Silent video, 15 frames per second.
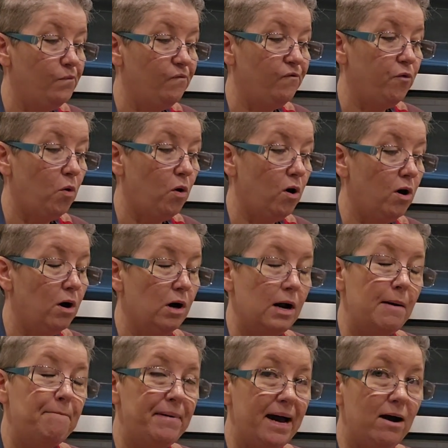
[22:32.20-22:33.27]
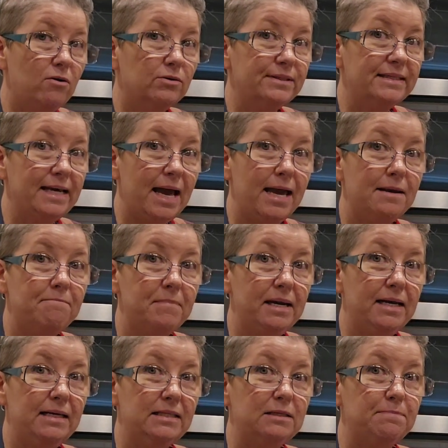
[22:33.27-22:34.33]
for about 10
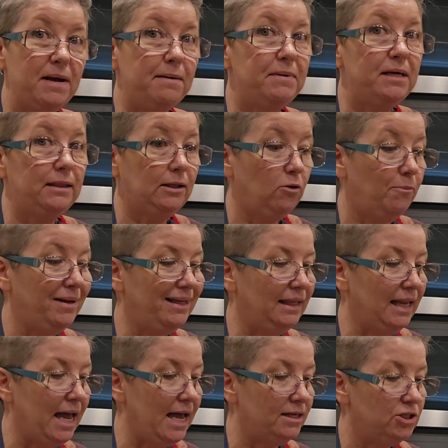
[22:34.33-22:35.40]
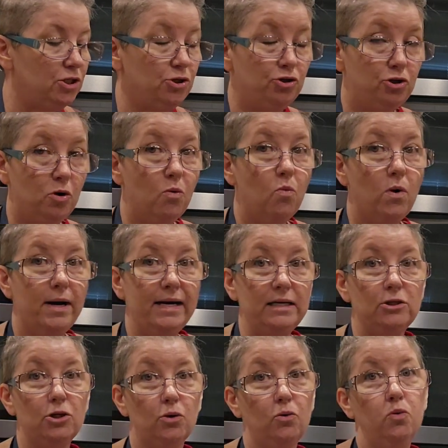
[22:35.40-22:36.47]
minutes, maybe a little bit less. You don't want
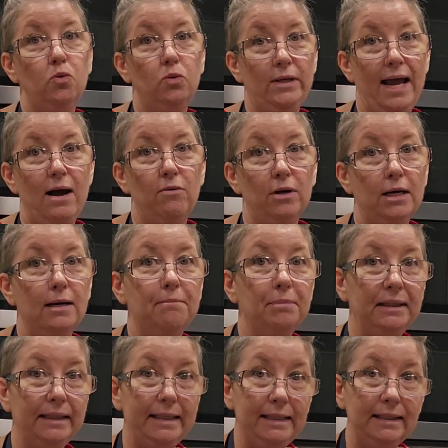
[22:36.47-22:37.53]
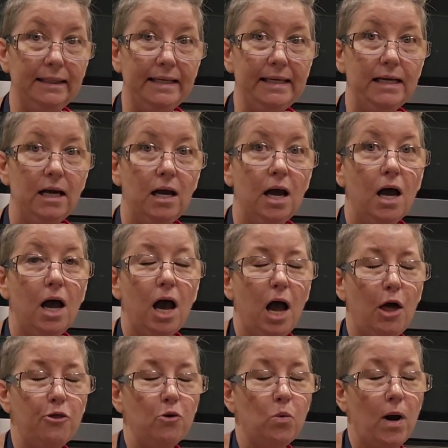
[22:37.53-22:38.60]
it to cool down completely.
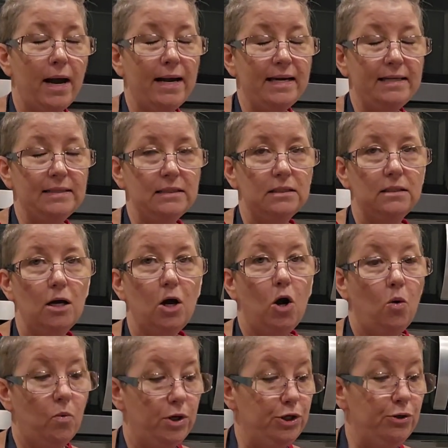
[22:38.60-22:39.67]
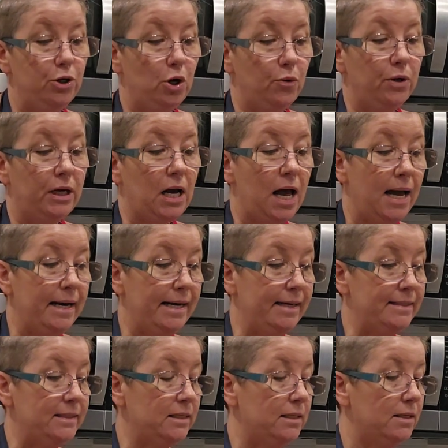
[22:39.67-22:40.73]
Otherwise, when you go to cut
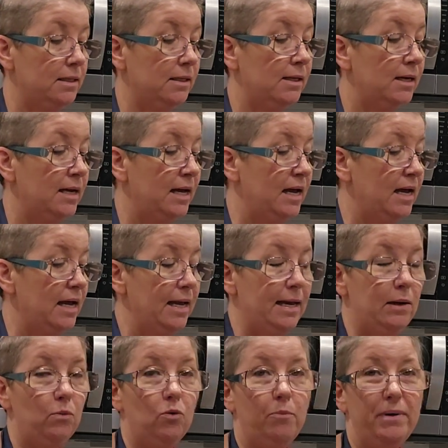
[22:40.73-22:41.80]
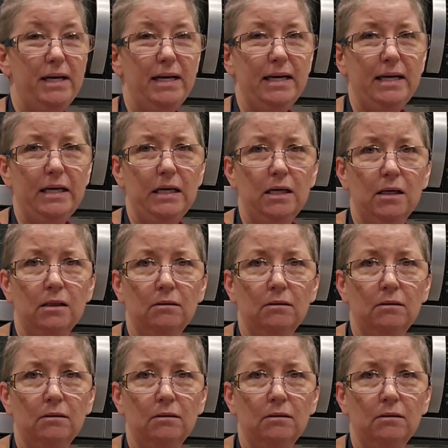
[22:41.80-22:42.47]
it, it won't be